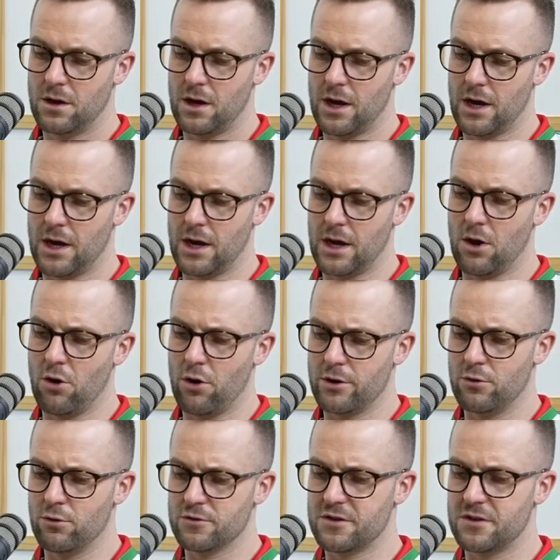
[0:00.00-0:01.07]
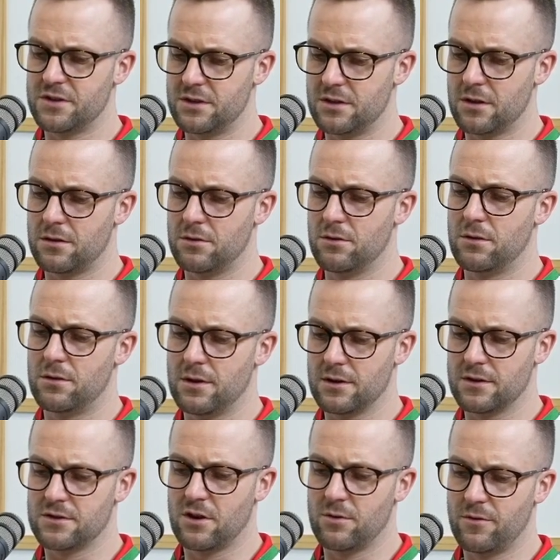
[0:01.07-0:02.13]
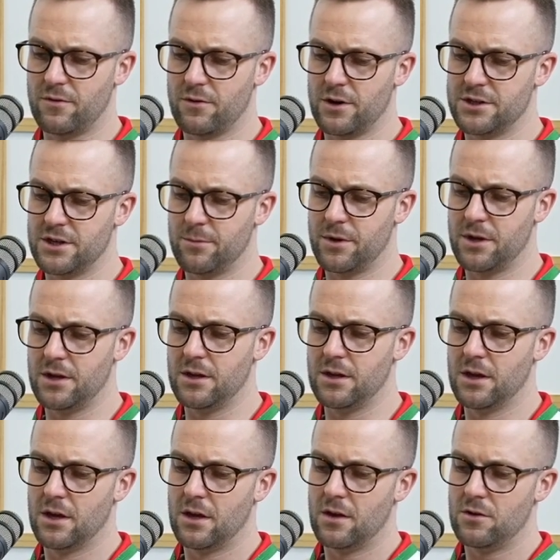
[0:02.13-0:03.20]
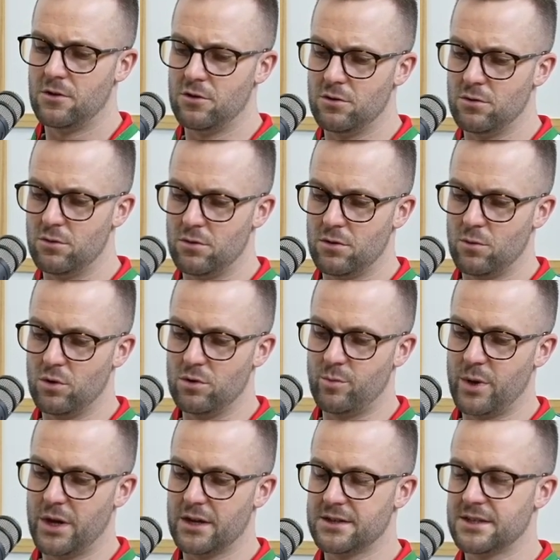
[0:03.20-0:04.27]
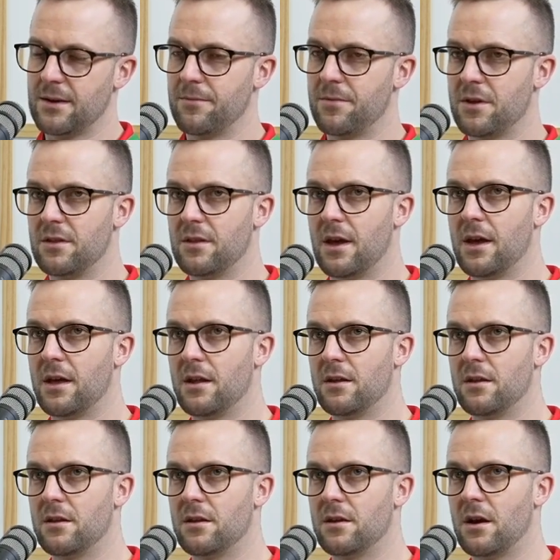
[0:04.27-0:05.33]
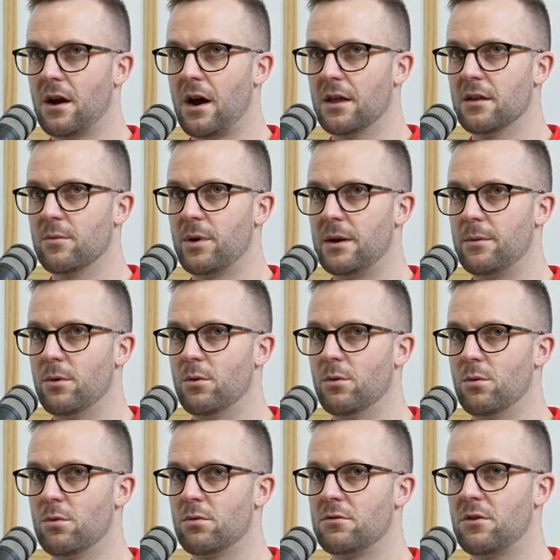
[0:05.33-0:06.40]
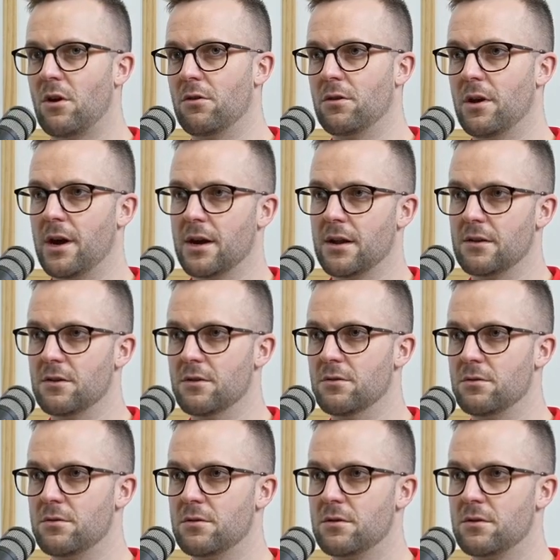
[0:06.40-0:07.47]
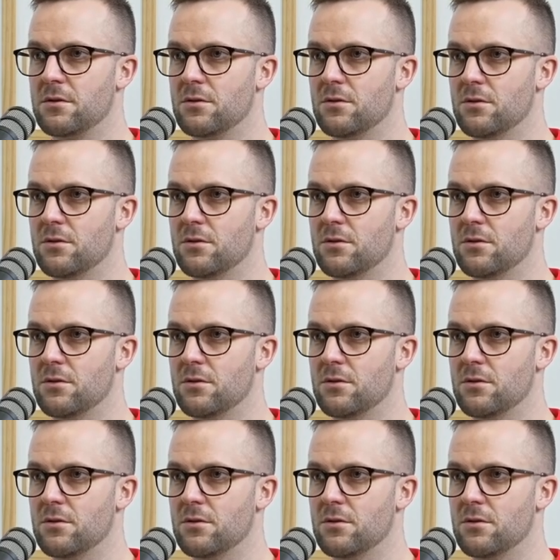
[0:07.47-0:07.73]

Uh, oh, you also said the third thing. Sorry, before I jump ahead, you would pick something that other people don't know how to do. Yeah.